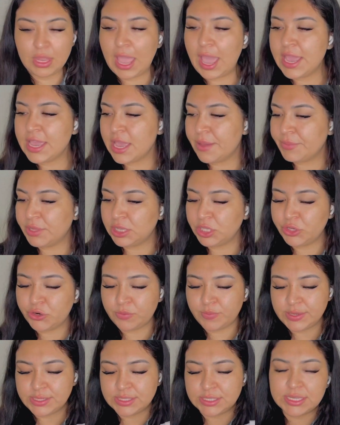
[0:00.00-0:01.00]
am a little
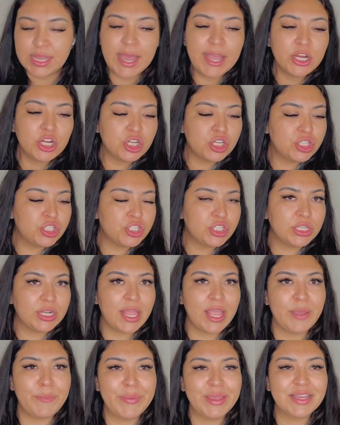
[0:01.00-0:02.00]
bit tired
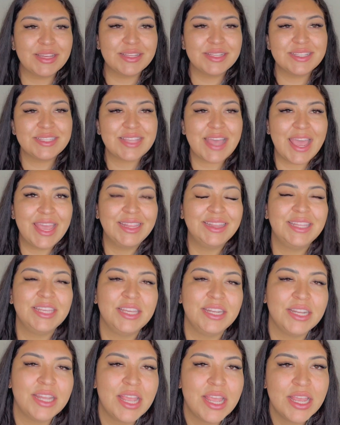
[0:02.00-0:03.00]
today because I
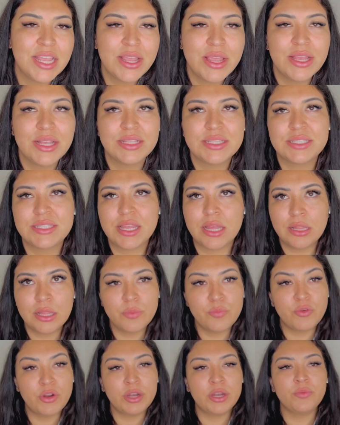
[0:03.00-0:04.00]
did
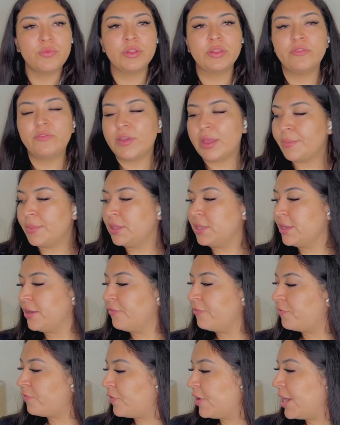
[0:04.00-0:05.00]
celebrate it with family
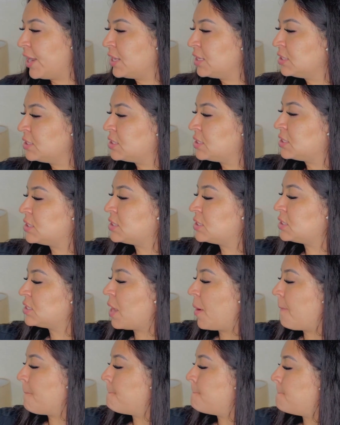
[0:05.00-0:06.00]
and friends.
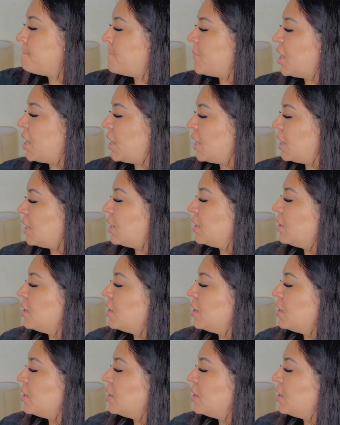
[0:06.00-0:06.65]
But